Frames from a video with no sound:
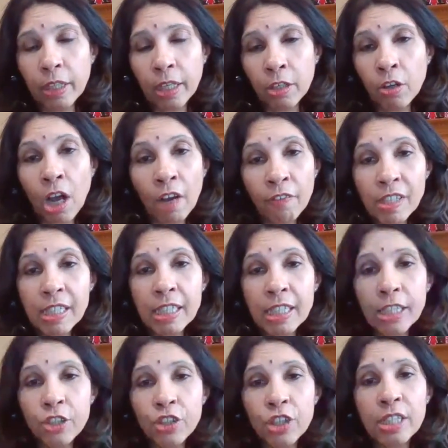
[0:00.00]
And obviously
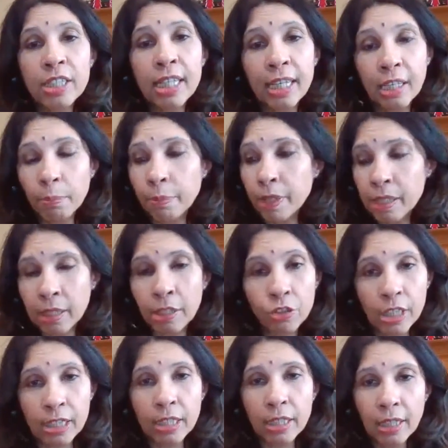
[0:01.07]
she's taken a personal
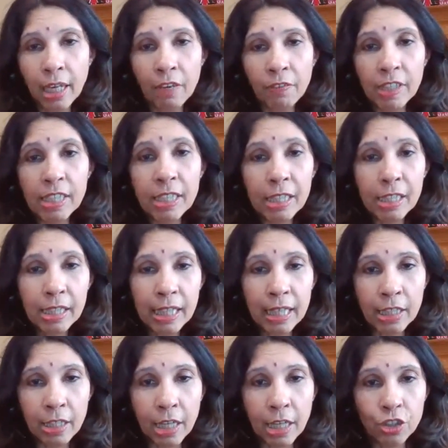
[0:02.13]
interest and we still stay
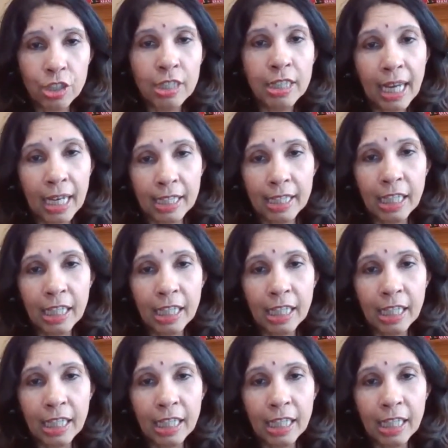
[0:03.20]
in touch and text,